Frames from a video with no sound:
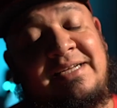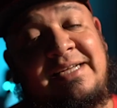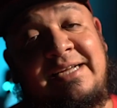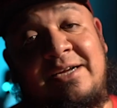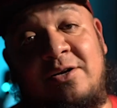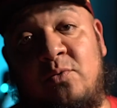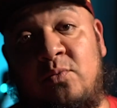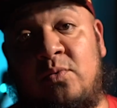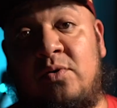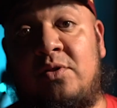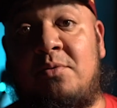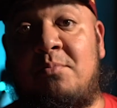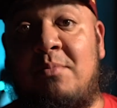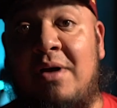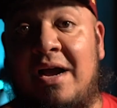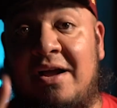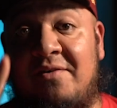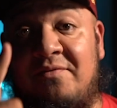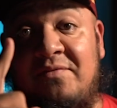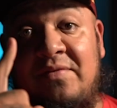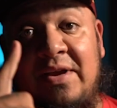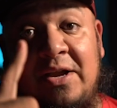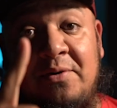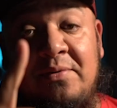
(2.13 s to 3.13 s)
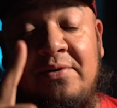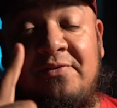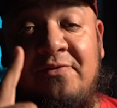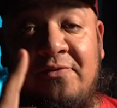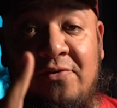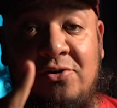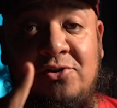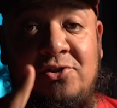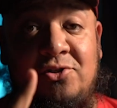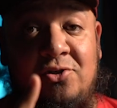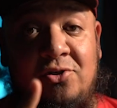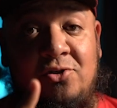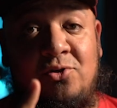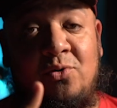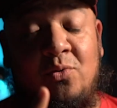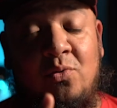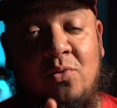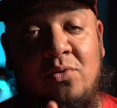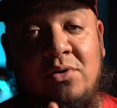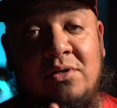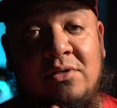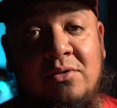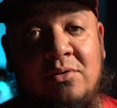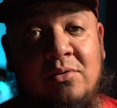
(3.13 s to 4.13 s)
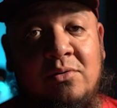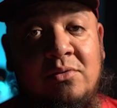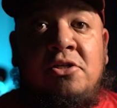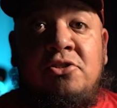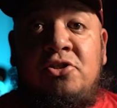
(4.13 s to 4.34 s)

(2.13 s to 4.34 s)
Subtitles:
here with my very first tutorial.